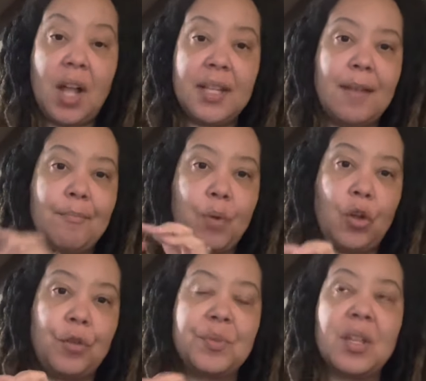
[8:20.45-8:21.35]
onion
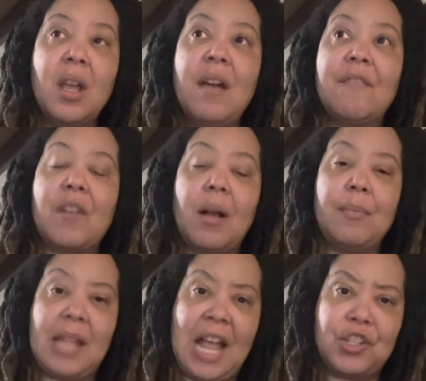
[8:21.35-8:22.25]
bulbs
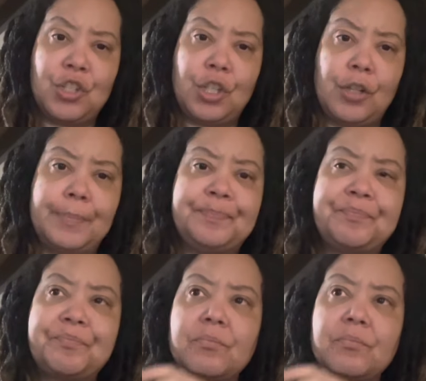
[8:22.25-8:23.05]
from last year.